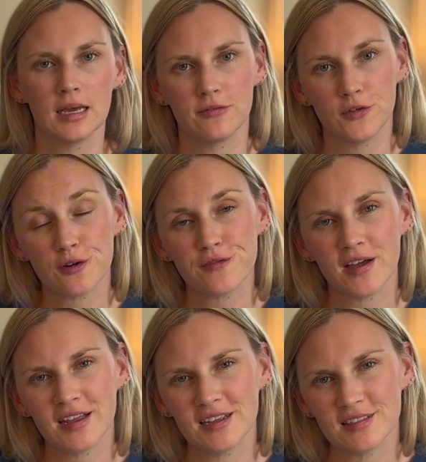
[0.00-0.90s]
If you're
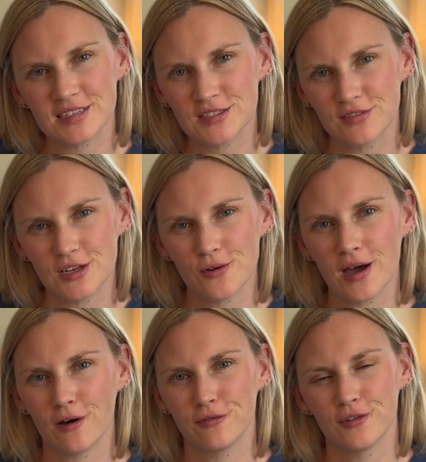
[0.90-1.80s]
finding this video
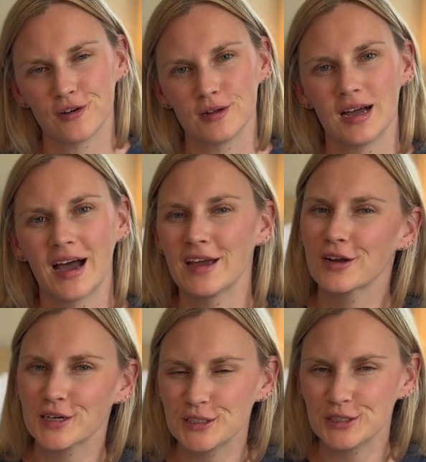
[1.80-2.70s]
helpful, I
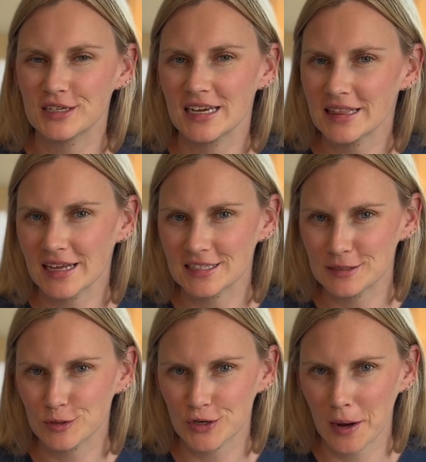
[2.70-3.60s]
encourage you to hit that
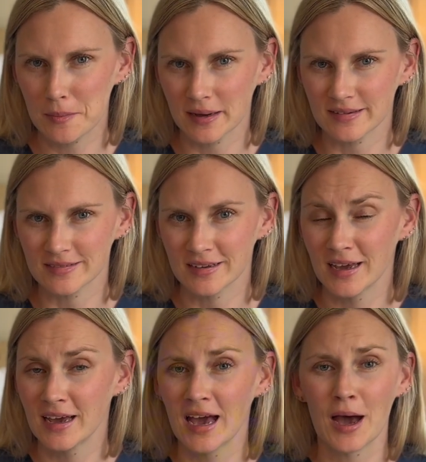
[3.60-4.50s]
subscribe button.
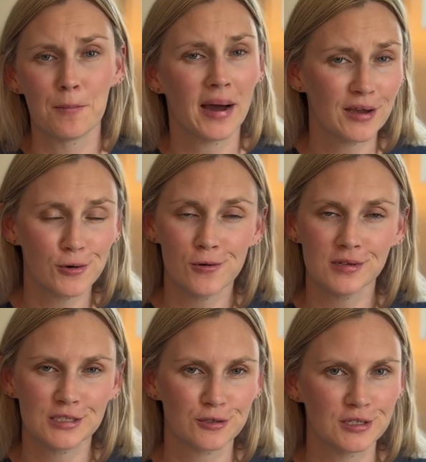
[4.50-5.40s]
My goal
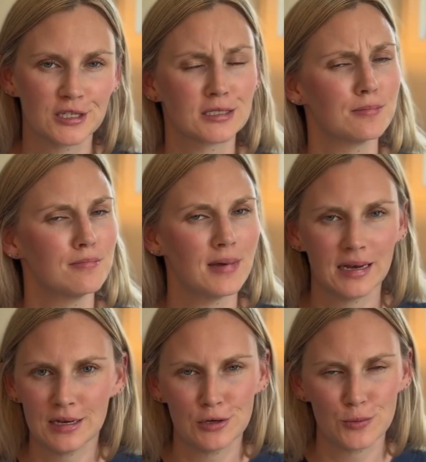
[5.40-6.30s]
is to reach as
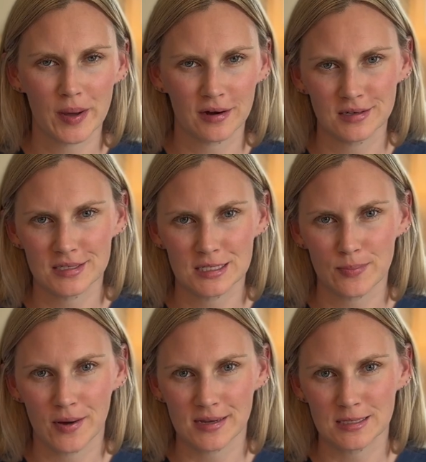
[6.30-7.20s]
many new parents as
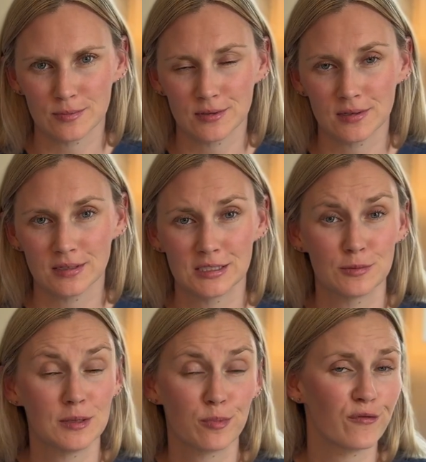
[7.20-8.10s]
possible to
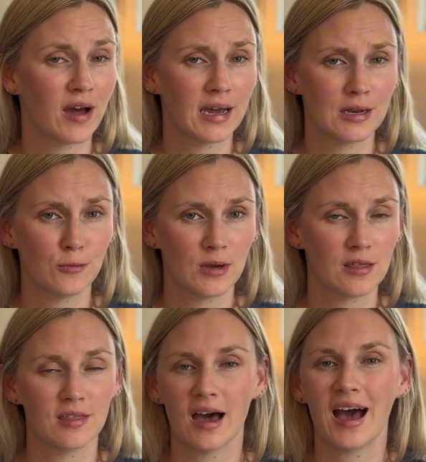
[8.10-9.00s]
be provided with
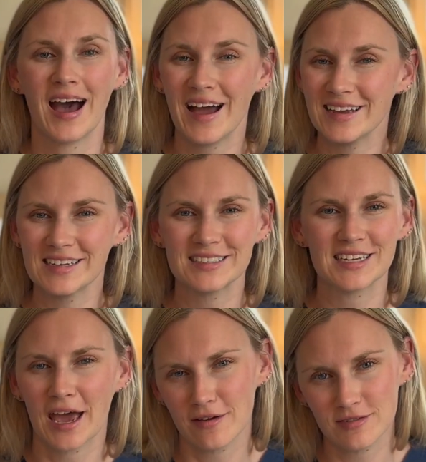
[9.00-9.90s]
the highest
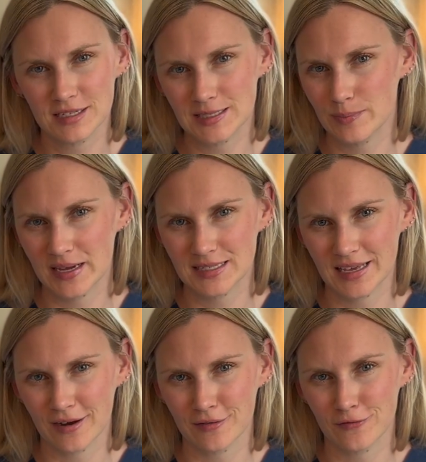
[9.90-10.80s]
evidence-based
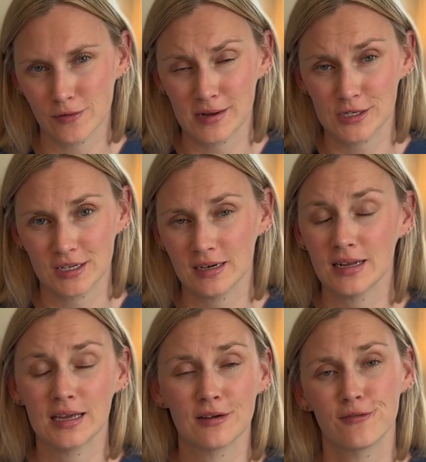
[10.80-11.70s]
care information
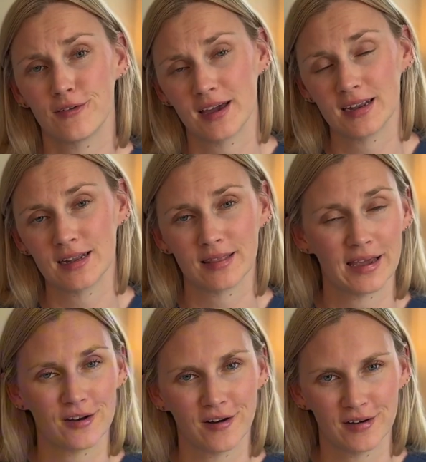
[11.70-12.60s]
in a fun and
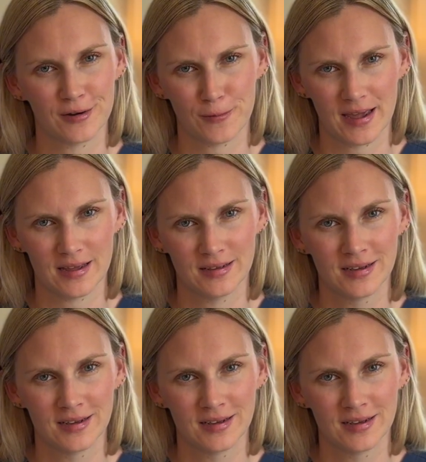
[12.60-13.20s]
lighthearted way.